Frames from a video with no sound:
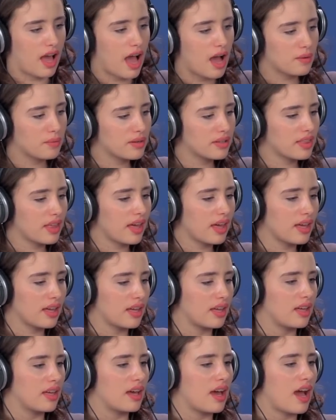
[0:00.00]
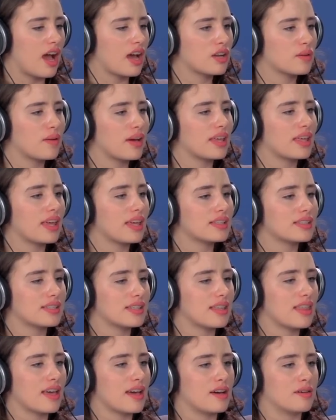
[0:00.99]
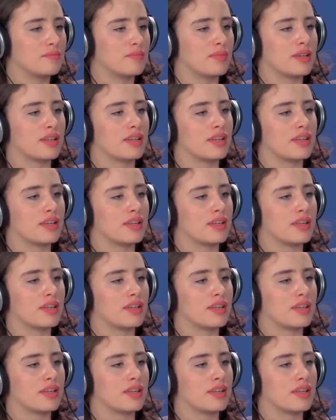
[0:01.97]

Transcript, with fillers: How are they? How do I get to them?